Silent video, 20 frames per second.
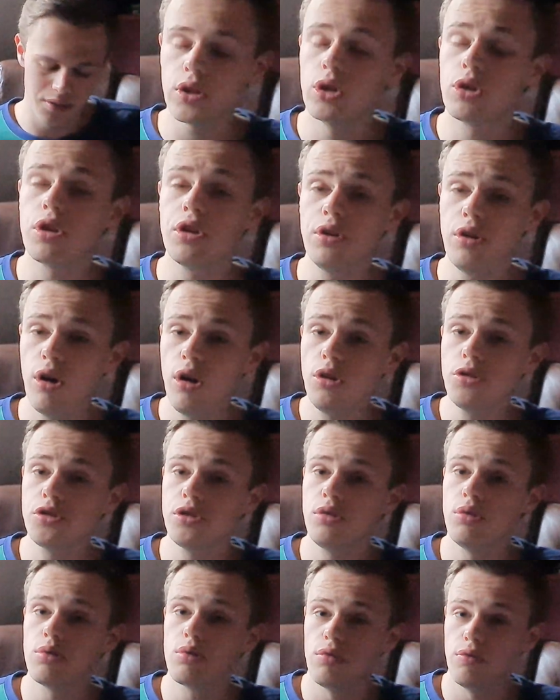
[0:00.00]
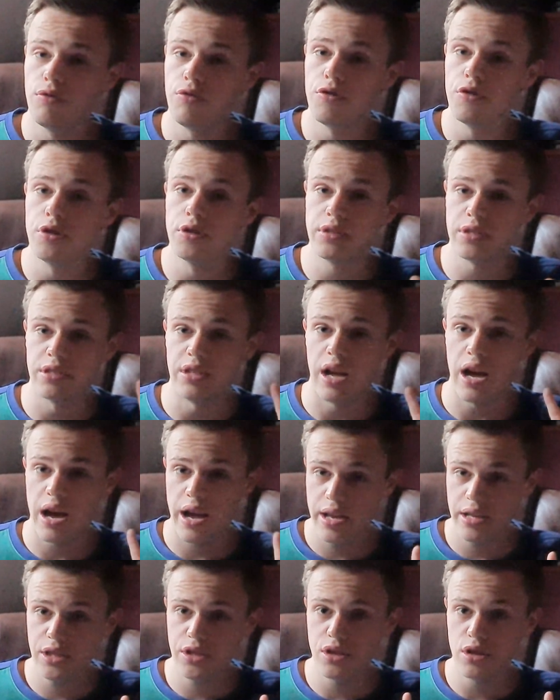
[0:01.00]
You can also convert an
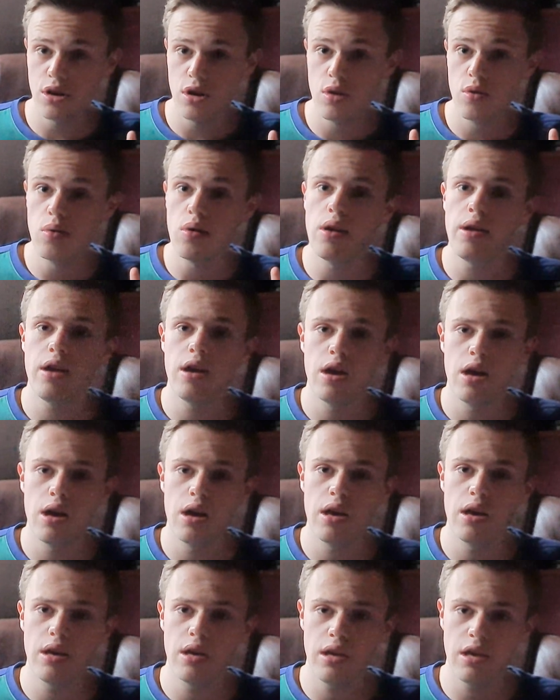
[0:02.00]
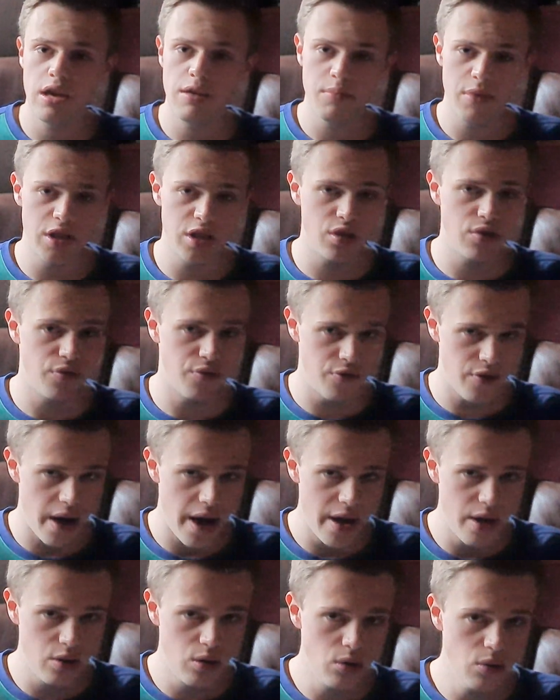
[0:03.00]
ISO uh, image
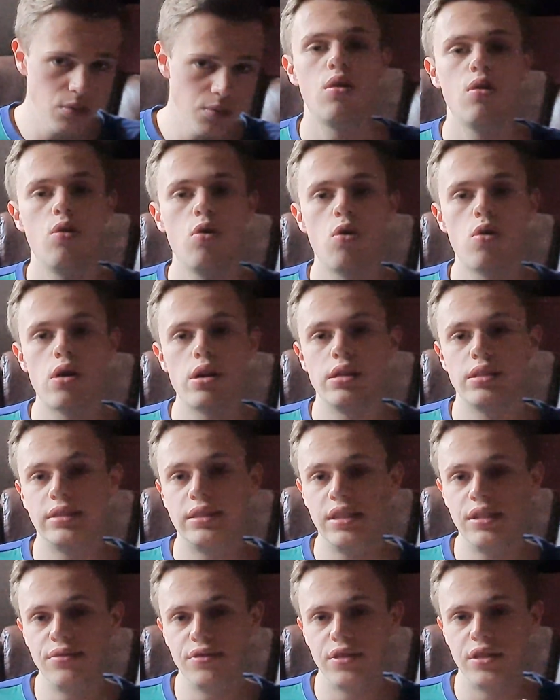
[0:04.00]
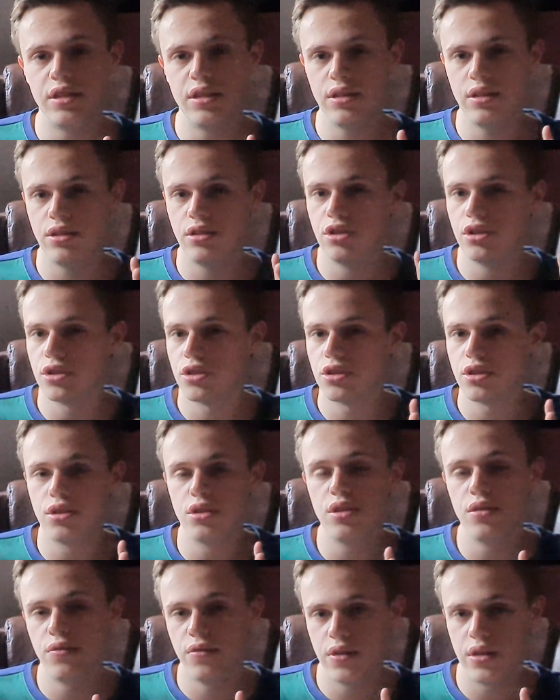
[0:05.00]
file or a DVD, just
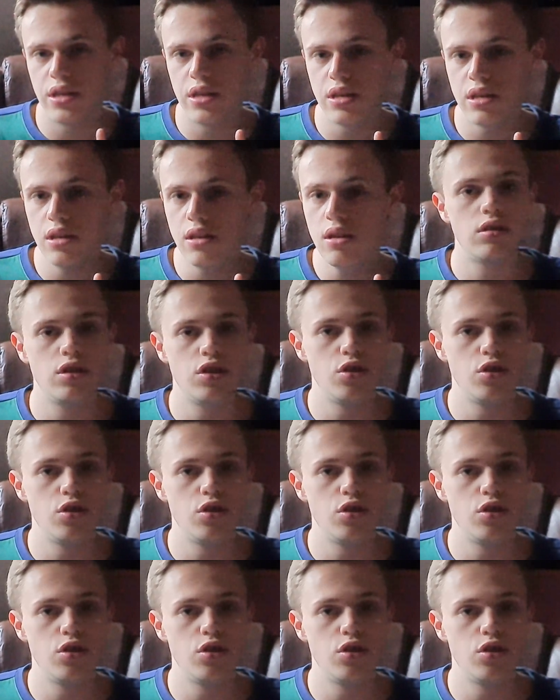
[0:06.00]
DVD,